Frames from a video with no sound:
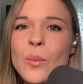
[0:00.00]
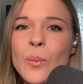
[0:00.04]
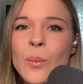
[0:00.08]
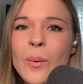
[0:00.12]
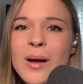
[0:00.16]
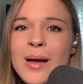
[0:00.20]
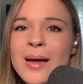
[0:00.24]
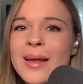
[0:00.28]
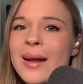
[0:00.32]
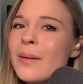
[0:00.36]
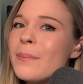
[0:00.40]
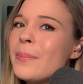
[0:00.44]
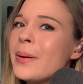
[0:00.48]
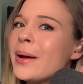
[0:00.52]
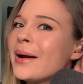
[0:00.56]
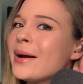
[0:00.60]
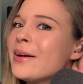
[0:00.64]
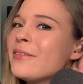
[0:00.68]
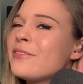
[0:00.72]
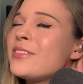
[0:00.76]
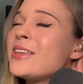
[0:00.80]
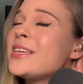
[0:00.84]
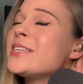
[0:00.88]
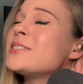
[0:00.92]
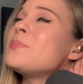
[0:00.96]
want a pair
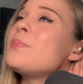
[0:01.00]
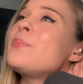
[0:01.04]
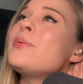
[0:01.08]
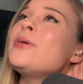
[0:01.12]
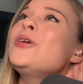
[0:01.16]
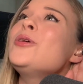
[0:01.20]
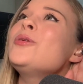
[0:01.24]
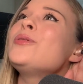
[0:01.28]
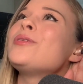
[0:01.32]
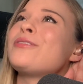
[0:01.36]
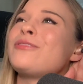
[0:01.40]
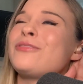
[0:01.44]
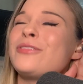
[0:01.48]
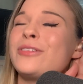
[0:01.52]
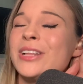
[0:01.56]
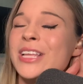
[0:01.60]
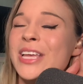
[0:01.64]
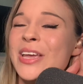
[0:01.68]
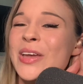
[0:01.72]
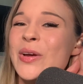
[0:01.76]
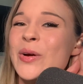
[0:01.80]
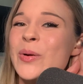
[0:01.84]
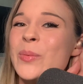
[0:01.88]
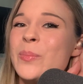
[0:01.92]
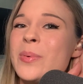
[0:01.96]
of these beautiful
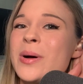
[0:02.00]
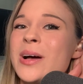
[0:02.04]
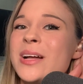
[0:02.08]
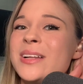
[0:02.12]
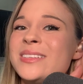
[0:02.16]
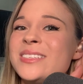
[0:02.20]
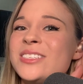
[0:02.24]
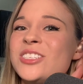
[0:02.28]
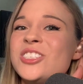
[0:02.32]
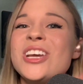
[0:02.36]
earbuds,